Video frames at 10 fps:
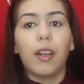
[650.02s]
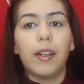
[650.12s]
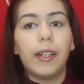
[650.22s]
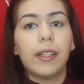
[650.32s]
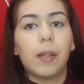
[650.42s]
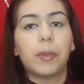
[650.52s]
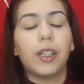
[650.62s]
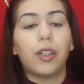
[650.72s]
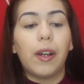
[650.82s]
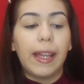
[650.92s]
Alright, now I'm
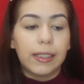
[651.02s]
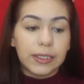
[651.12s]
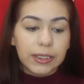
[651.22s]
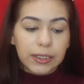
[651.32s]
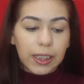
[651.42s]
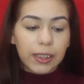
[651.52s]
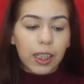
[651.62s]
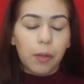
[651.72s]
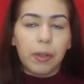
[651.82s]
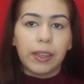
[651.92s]
going to go ahead and set
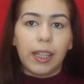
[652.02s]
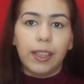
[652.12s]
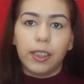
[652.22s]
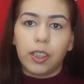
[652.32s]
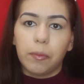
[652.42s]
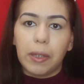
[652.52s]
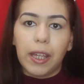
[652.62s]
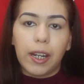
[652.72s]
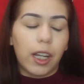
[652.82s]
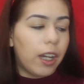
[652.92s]
that with a little
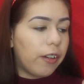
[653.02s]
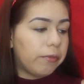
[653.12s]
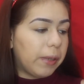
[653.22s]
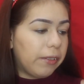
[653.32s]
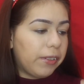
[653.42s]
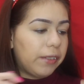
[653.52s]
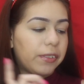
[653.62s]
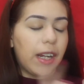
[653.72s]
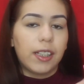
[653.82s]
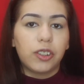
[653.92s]
bit of my
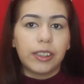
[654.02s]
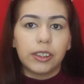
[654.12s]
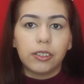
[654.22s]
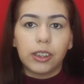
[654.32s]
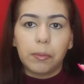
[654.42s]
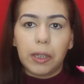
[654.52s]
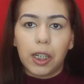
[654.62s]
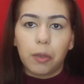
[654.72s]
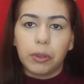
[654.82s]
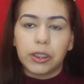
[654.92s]
favorite translucent
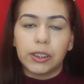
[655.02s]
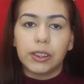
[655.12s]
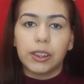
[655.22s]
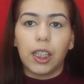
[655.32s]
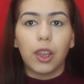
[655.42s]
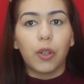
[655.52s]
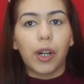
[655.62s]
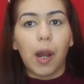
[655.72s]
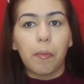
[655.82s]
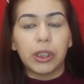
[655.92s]
powder, which is the
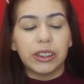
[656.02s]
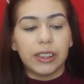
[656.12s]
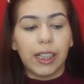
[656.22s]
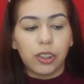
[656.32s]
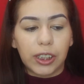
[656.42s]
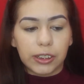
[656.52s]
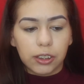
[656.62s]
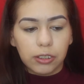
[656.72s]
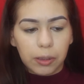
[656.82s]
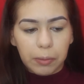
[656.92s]
Laura Mercier
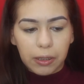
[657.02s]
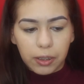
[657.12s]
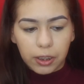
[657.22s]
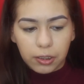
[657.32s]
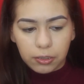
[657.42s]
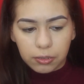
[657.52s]
translucent powder.